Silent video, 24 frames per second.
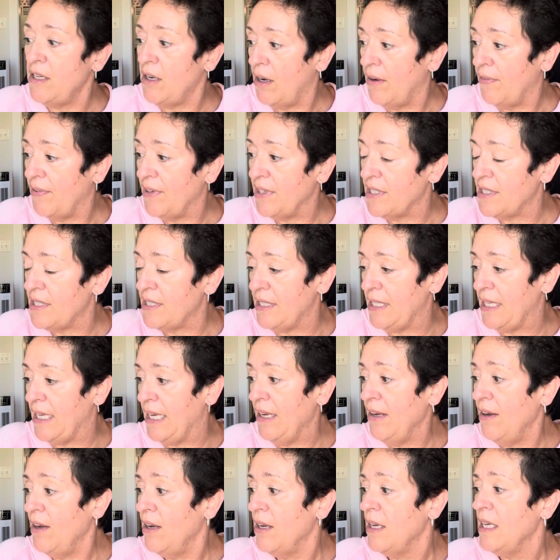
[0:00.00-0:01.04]

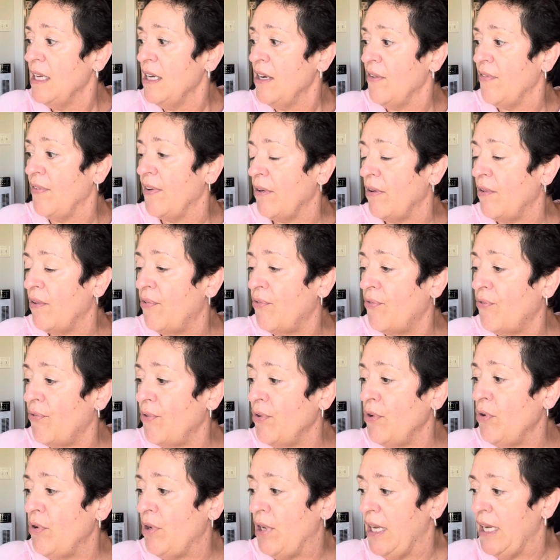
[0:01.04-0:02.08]
obviously. Very
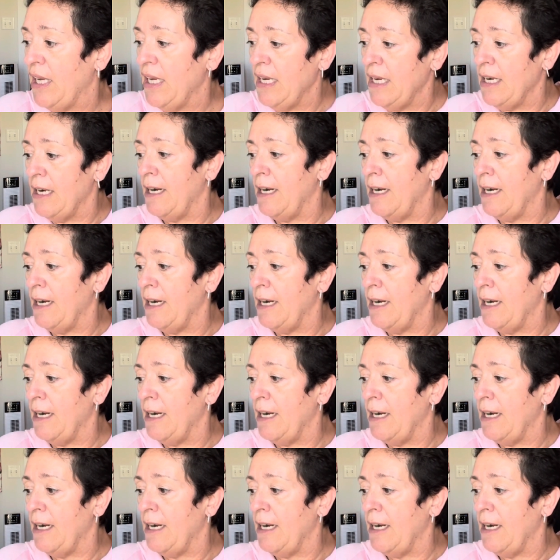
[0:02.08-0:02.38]
fruity.